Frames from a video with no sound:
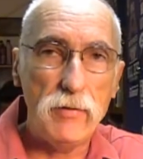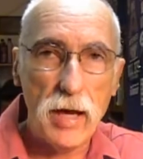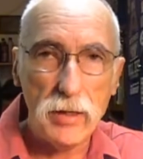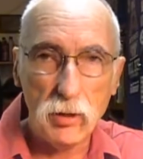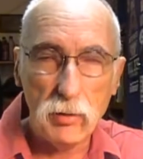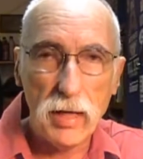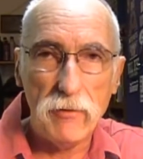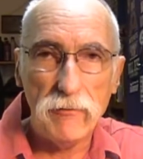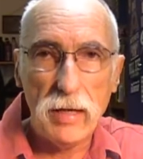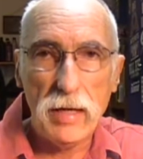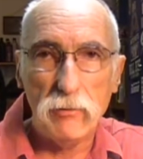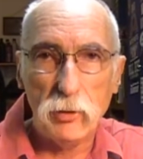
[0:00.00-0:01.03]
Now, I don't have
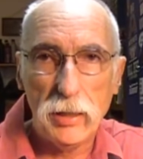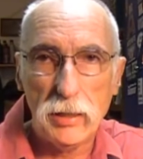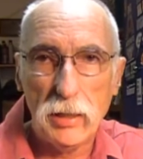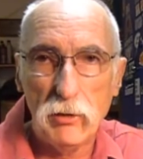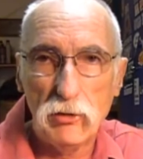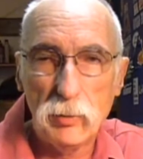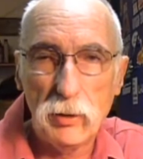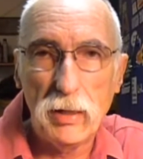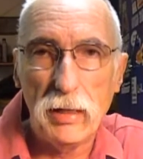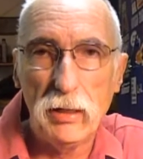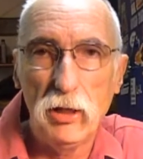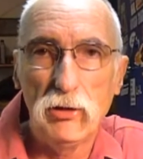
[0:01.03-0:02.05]
5 radios, but
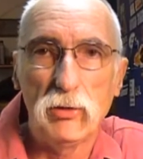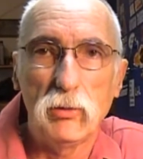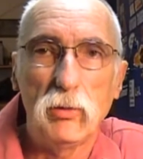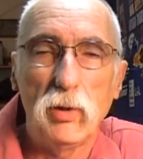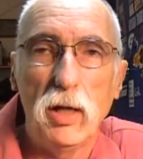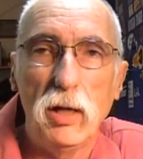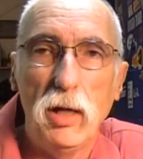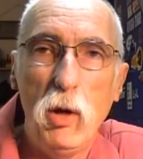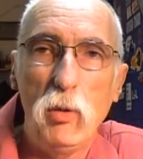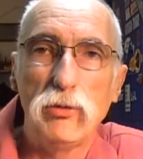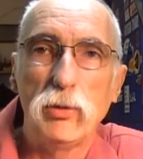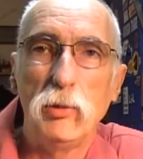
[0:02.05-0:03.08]
that does
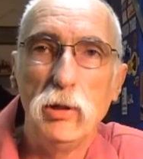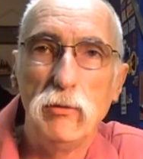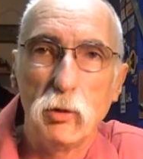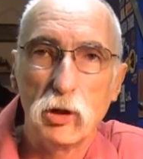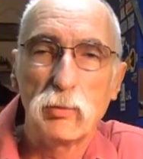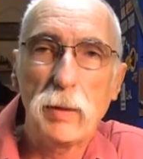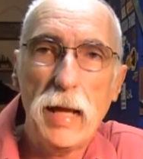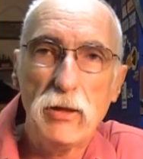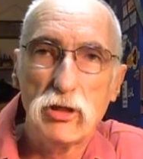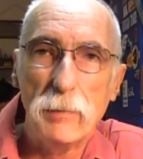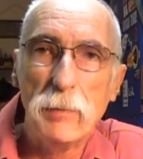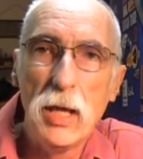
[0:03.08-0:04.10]
hold some room for
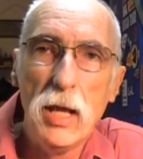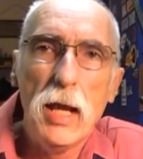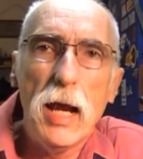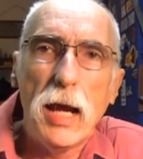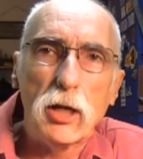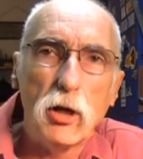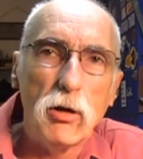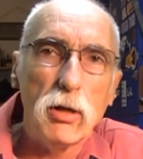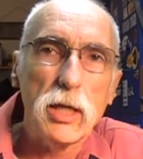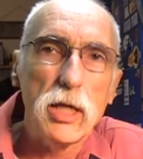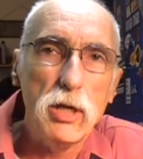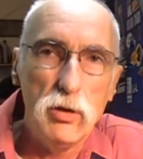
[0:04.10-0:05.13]
expansion. I
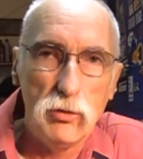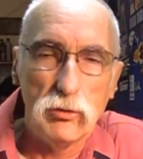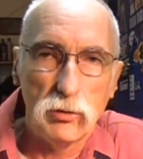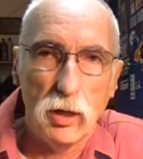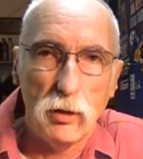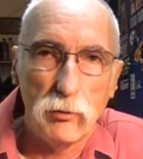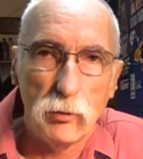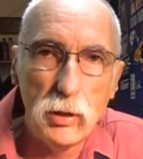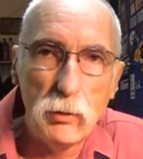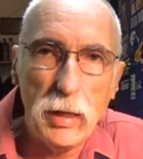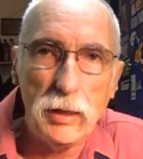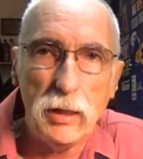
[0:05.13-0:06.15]
currently use 3
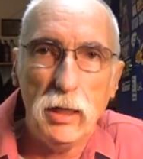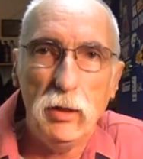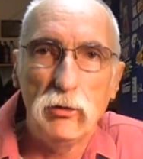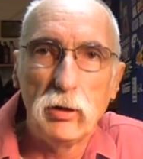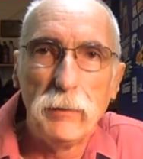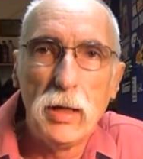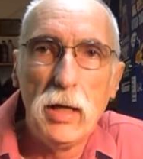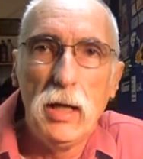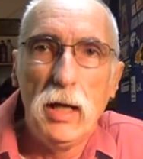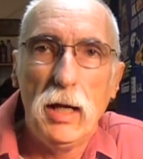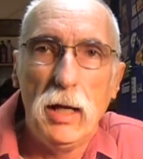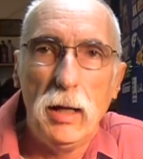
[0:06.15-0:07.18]
radios.
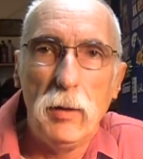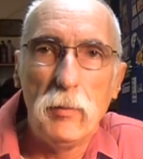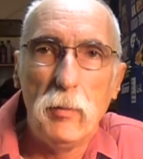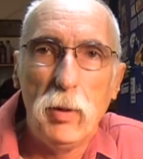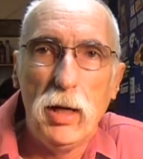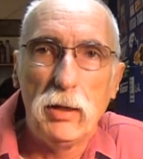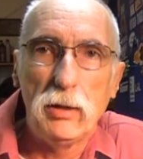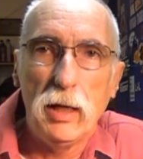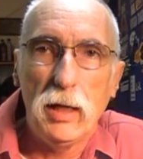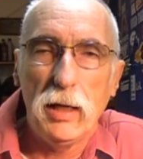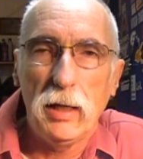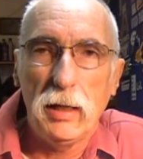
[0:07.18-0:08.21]
But
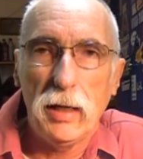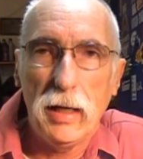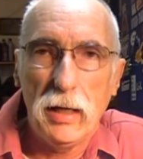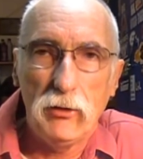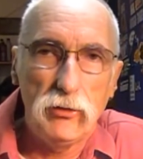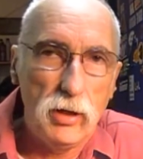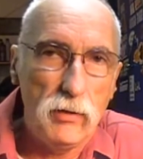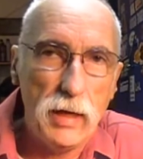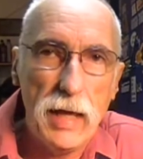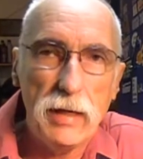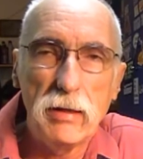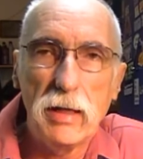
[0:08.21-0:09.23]
as
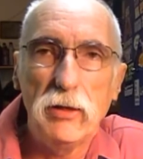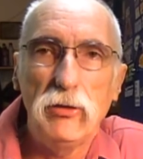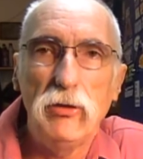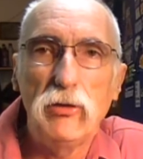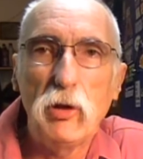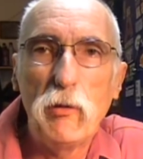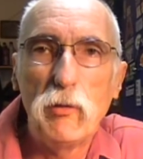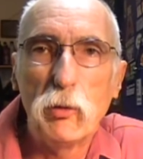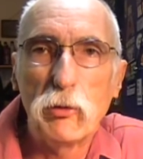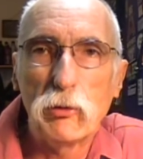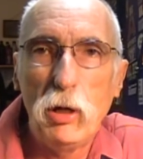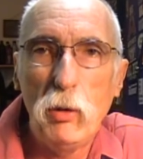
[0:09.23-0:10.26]
the antennas and so
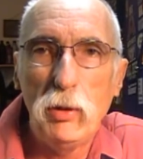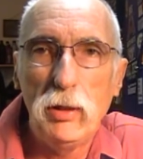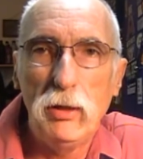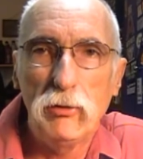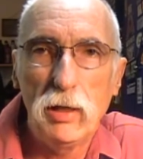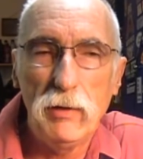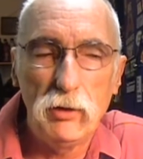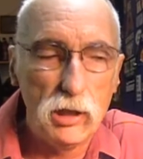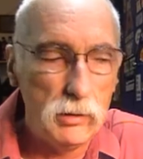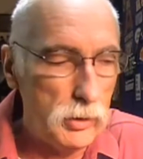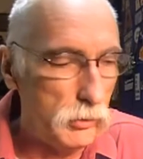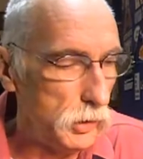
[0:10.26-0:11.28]
forth grow, it does give a
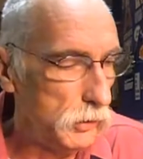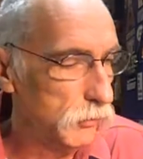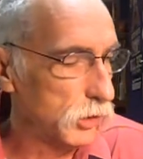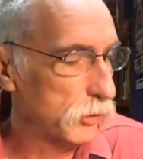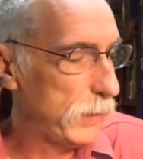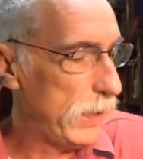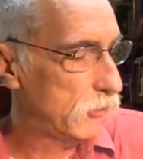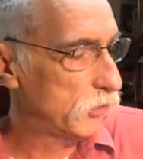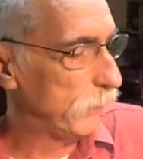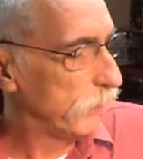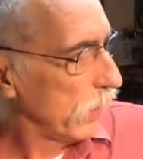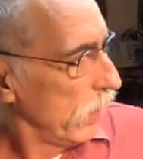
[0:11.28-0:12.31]
little bit room for expansion.